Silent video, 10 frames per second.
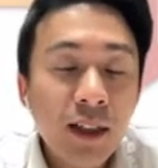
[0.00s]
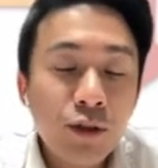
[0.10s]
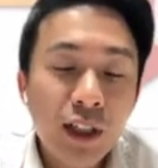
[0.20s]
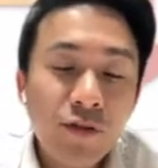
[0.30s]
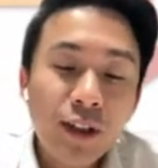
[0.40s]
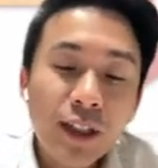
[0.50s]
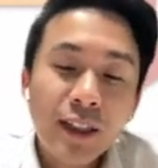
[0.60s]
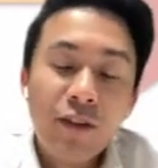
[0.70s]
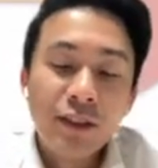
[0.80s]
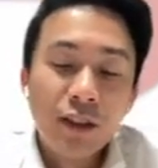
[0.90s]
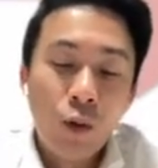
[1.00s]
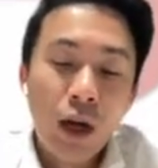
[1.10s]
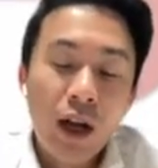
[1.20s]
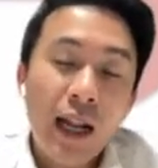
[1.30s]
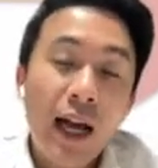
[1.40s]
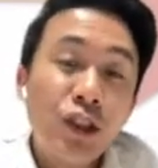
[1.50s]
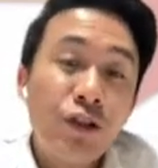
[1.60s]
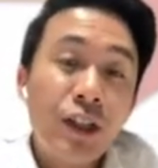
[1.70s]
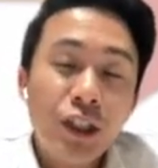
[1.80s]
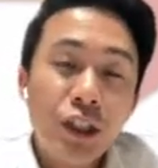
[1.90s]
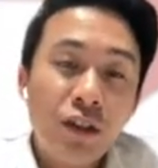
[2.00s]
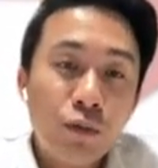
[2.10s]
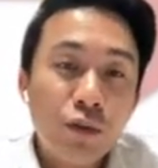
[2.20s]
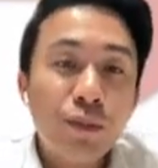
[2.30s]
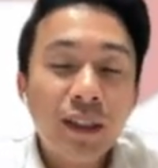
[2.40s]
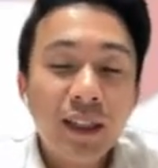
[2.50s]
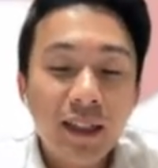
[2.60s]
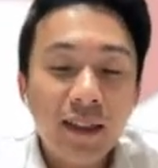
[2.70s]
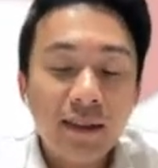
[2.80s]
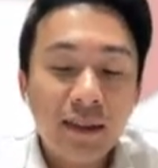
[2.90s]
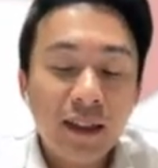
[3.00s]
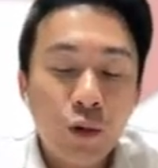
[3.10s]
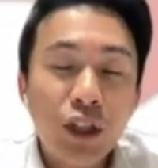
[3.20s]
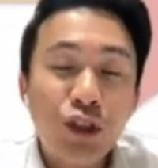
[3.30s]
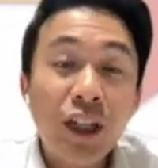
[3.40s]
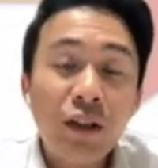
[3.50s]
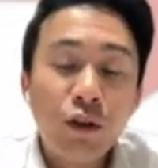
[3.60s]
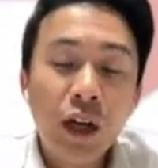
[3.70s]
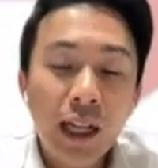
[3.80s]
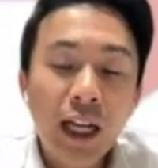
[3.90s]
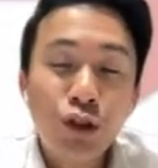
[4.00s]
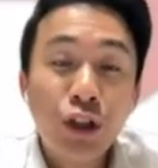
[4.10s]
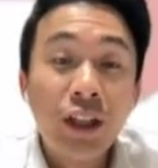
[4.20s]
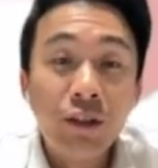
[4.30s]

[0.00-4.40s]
So definitely there is a quite a large range of movement that is uh, quite trading, quite a large trading